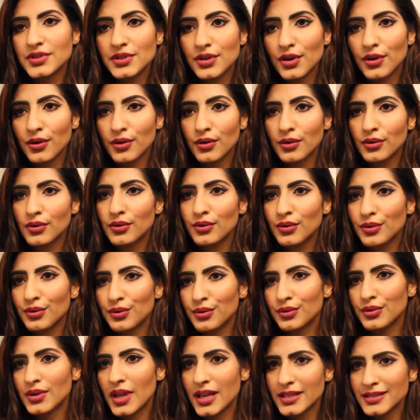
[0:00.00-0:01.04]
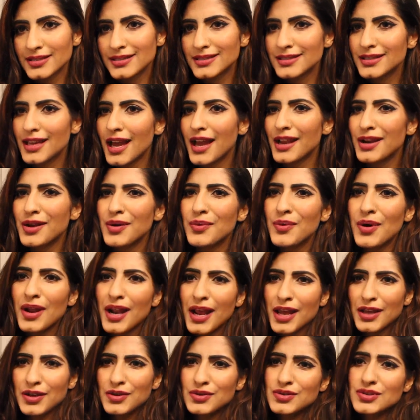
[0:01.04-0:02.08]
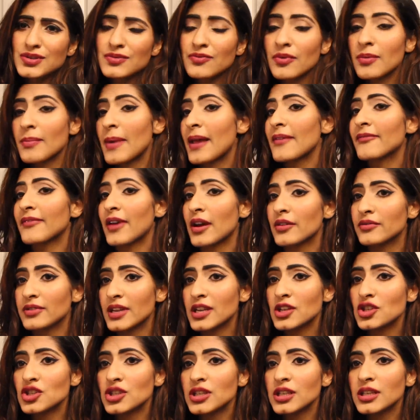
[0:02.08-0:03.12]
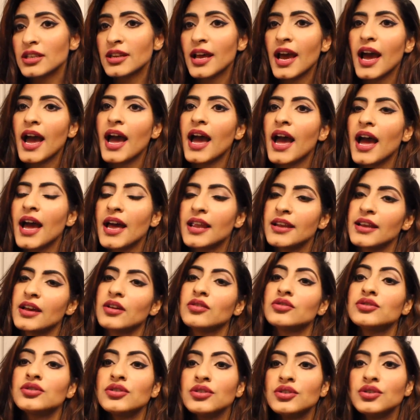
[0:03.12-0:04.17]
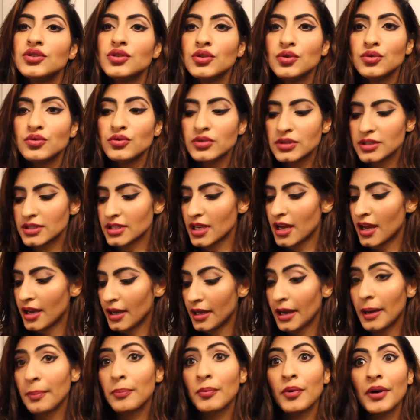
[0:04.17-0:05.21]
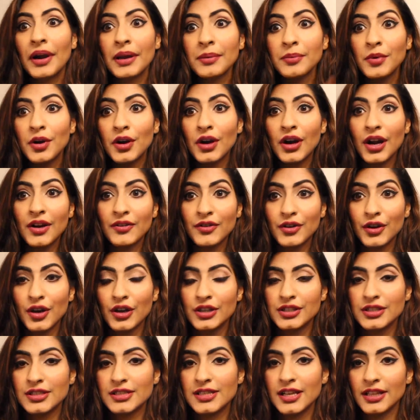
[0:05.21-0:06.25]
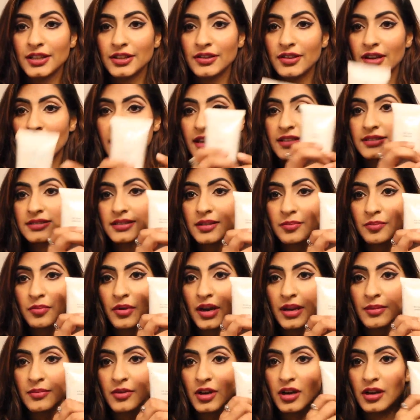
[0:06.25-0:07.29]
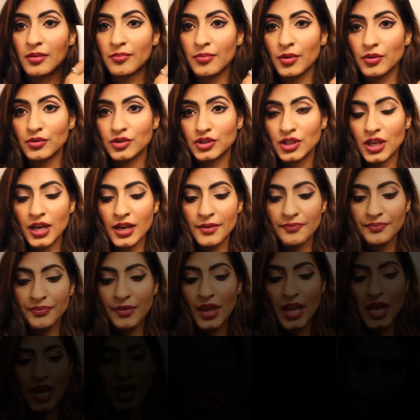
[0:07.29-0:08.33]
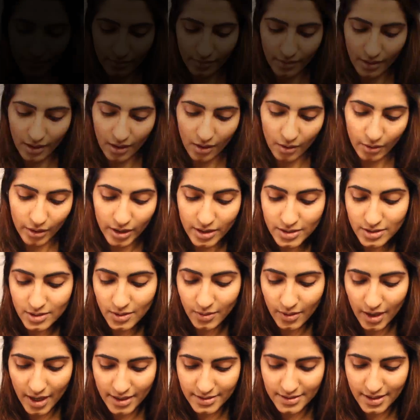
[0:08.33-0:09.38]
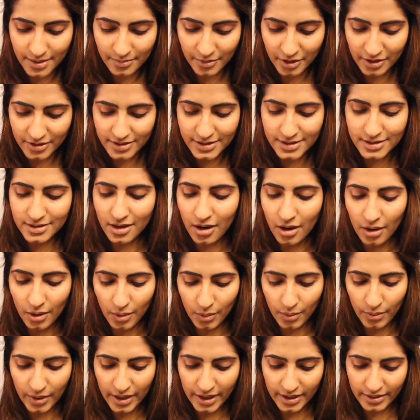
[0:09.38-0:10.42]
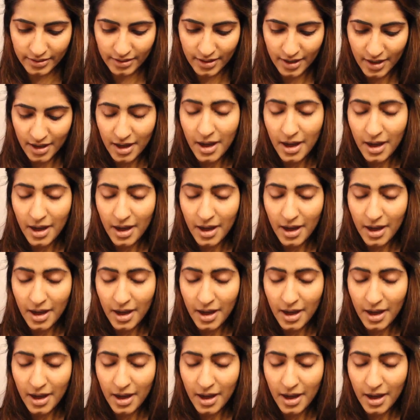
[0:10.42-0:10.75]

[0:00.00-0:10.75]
So that's kind of what I used for my foundation. And I also used a primer. I forgot to tell you guys. A primer in Boscia. Okay, so guys, I'm gonna start with